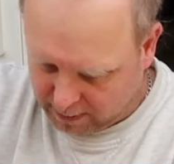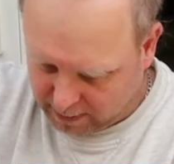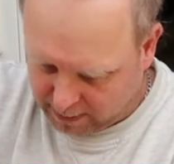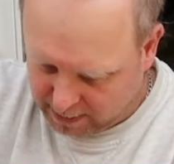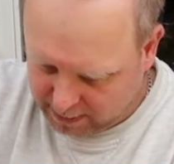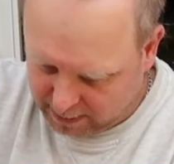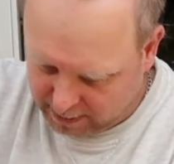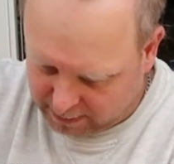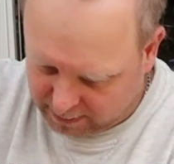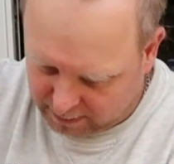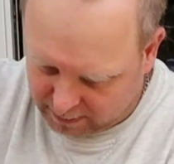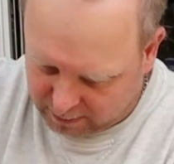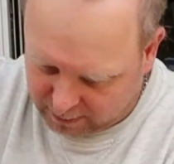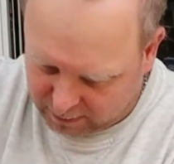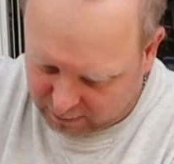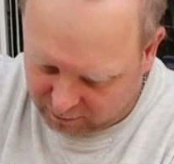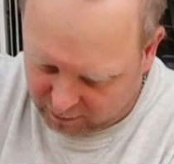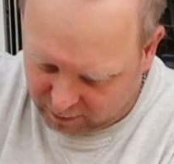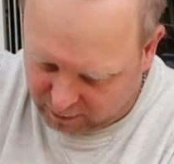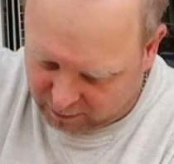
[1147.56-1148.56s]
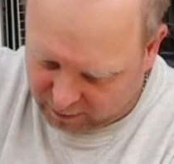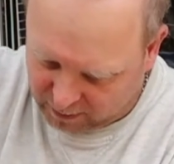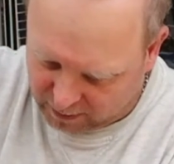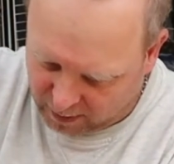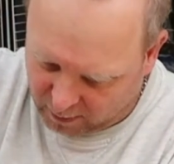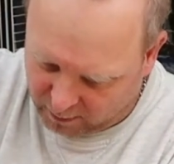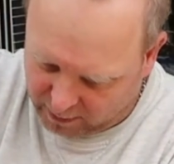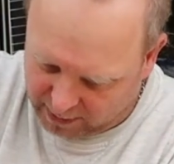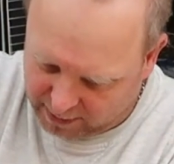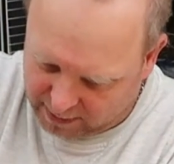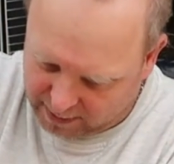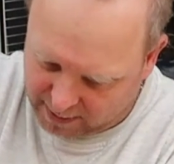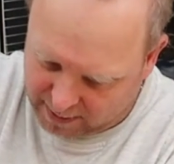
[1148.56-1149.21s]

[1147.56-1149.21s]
get this screw to go in